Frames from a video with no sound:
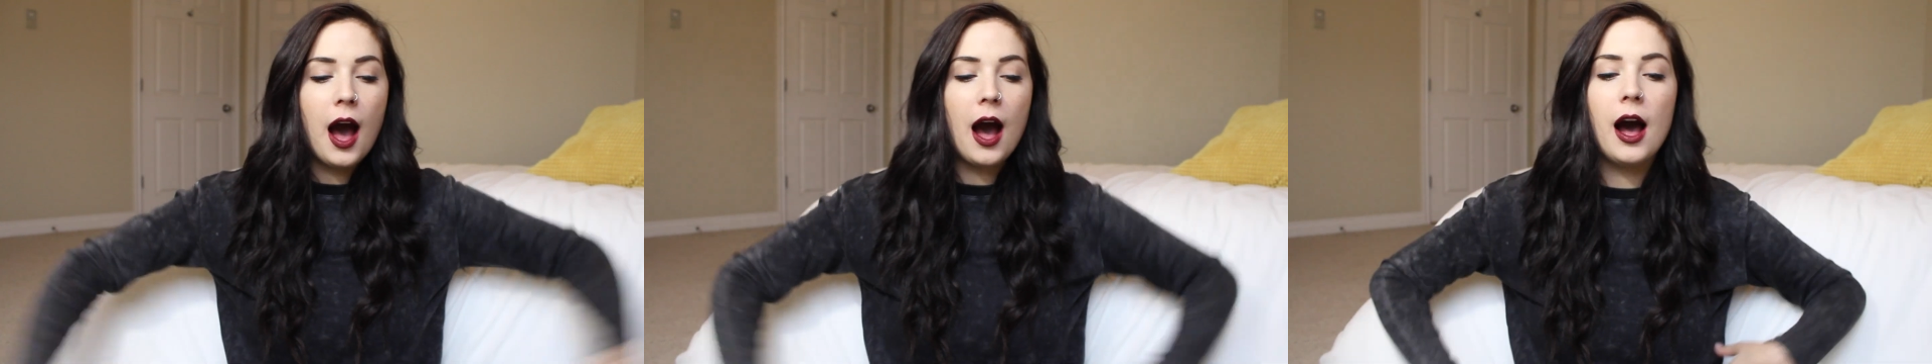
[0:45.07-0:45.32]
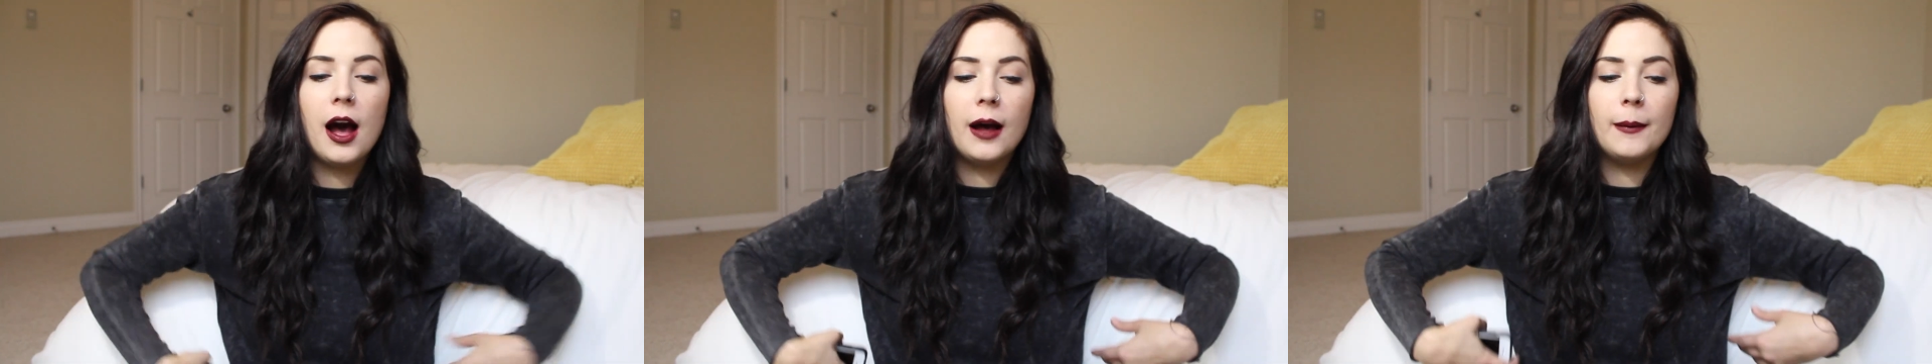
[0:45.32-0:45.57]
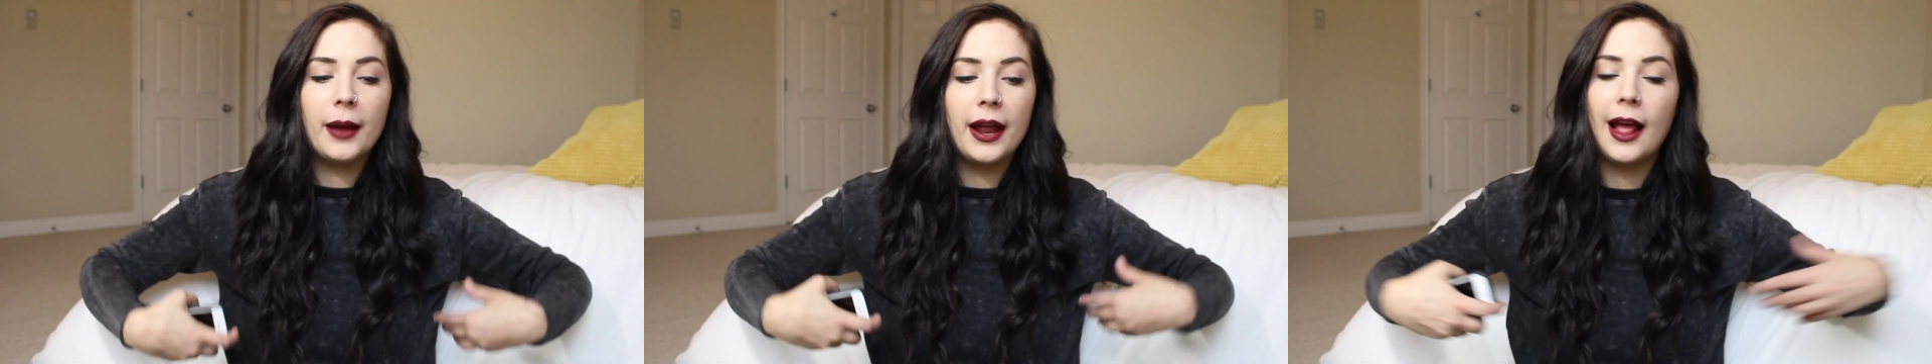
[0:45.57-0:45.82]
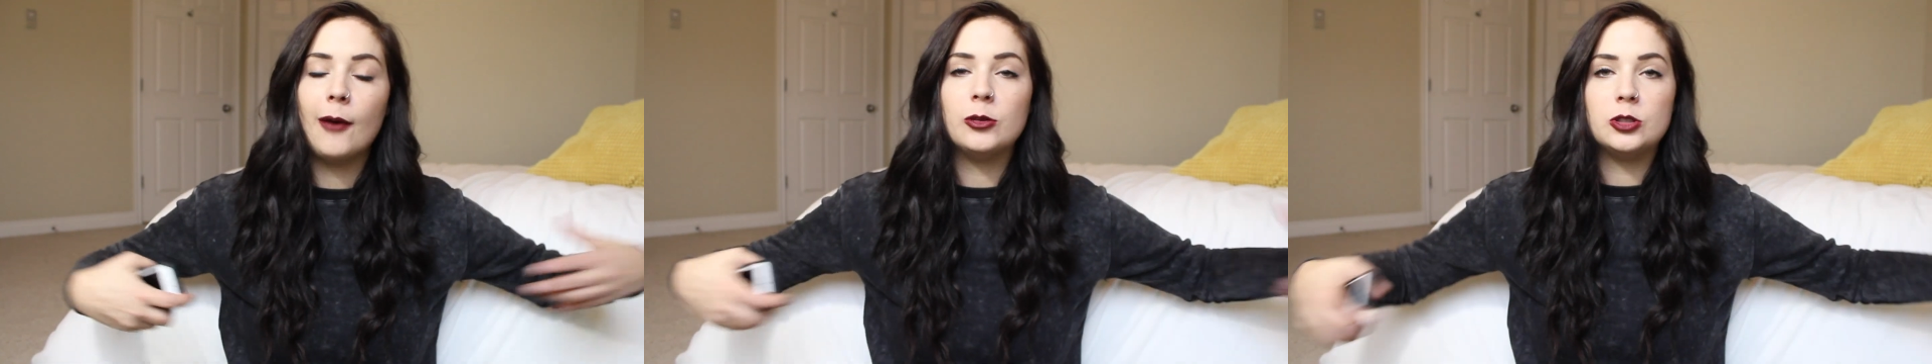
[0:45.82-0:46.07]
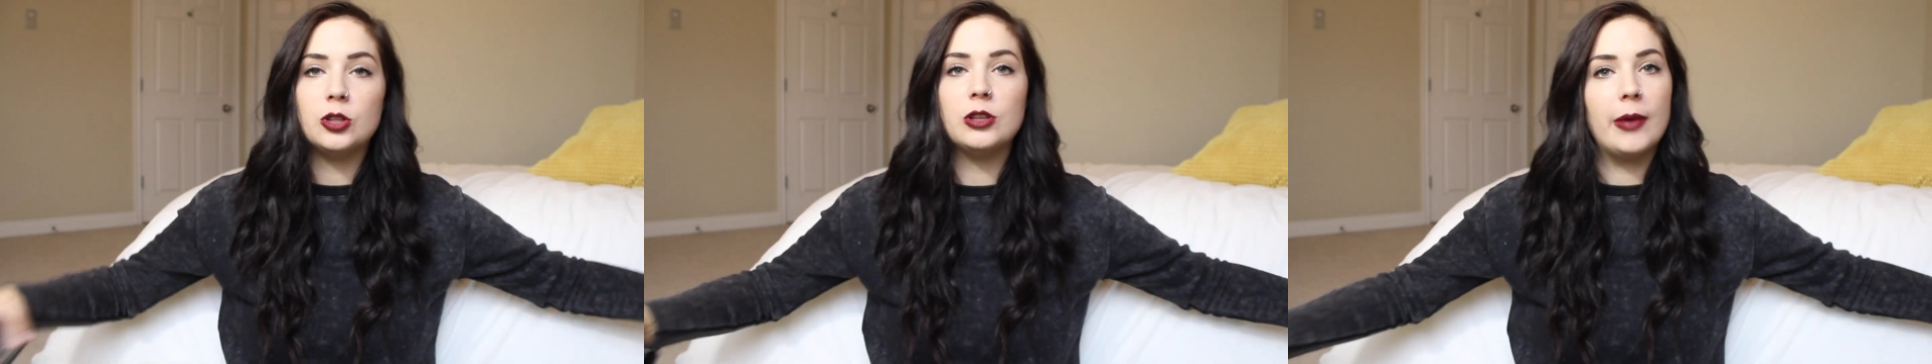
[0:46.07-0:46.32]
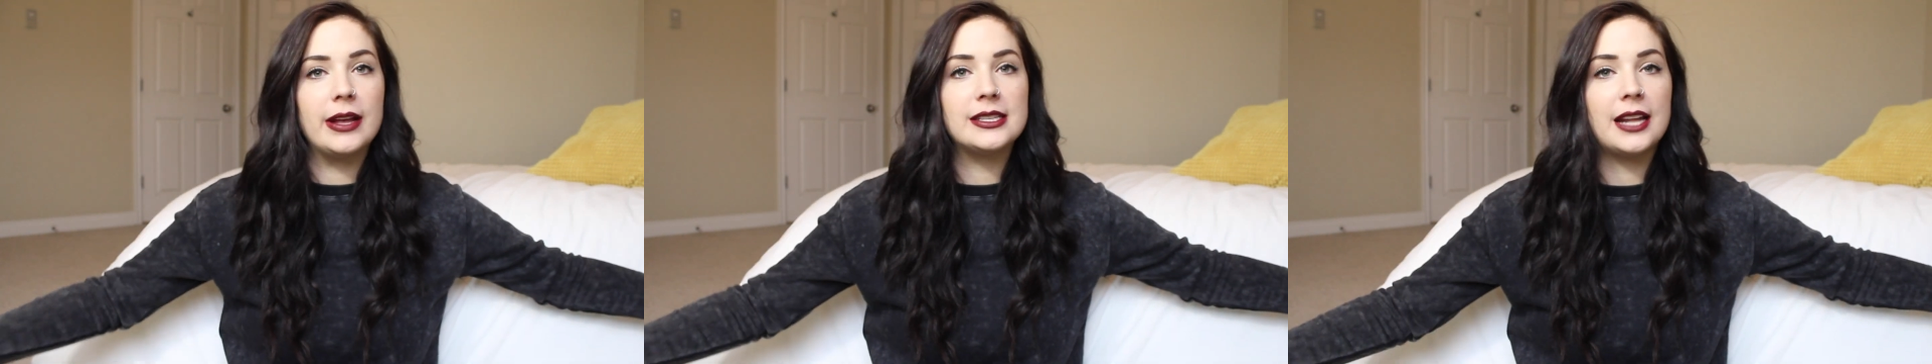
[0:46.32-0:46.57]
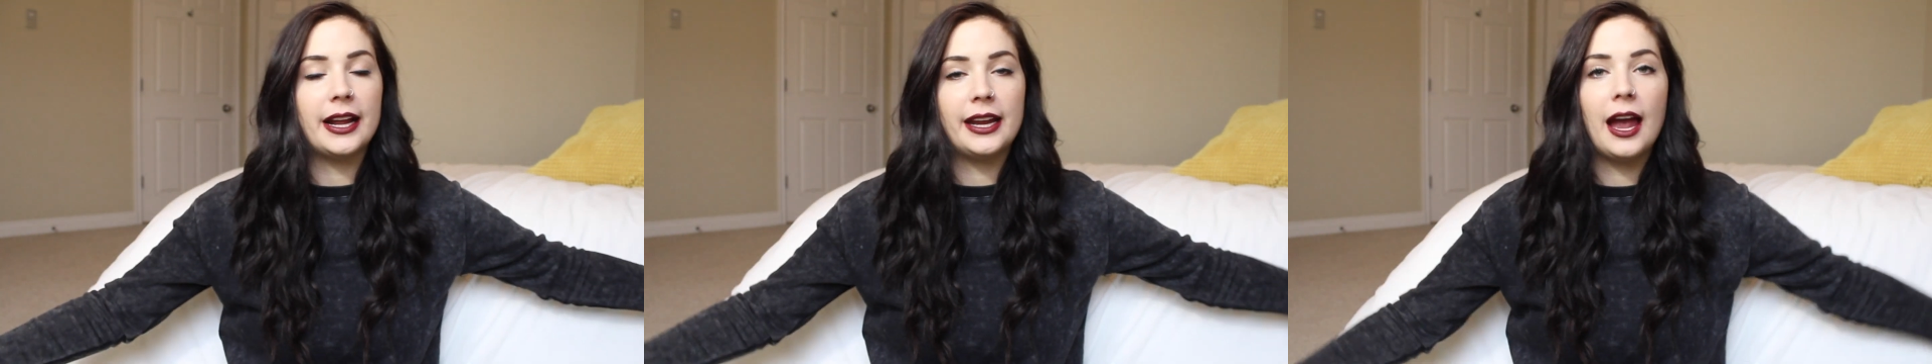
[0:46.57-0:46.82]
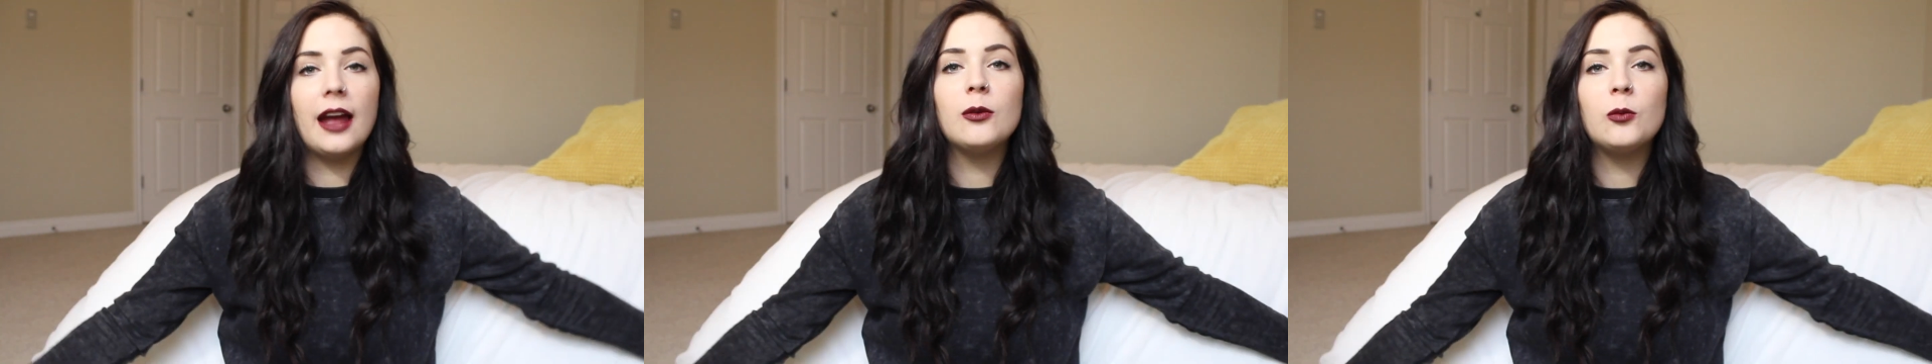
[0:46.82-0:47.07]
And I will do the best that I
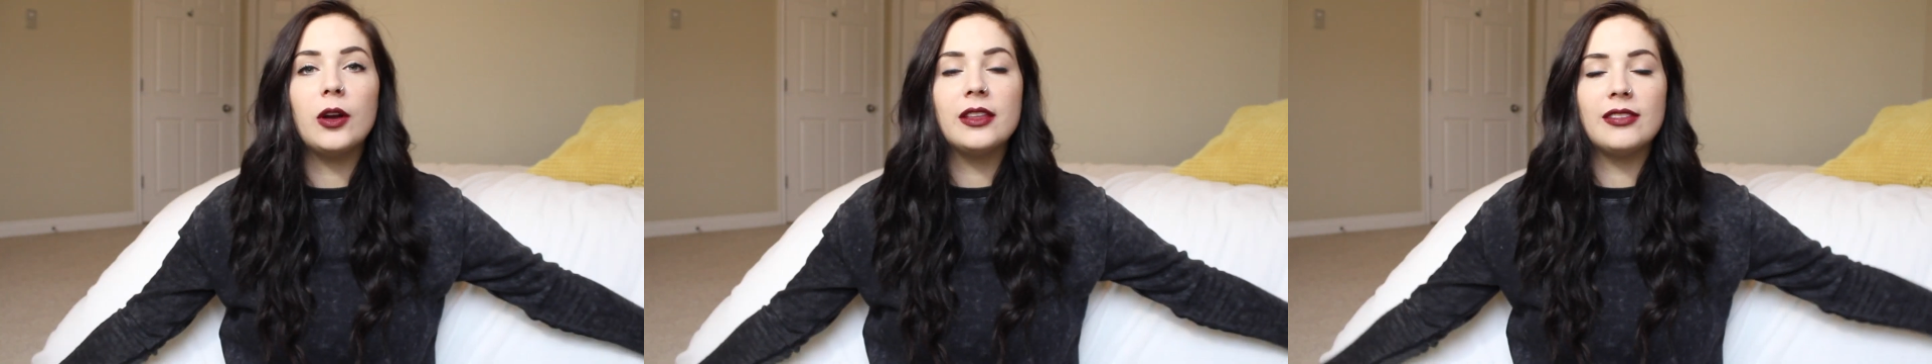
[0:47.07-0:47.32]
can with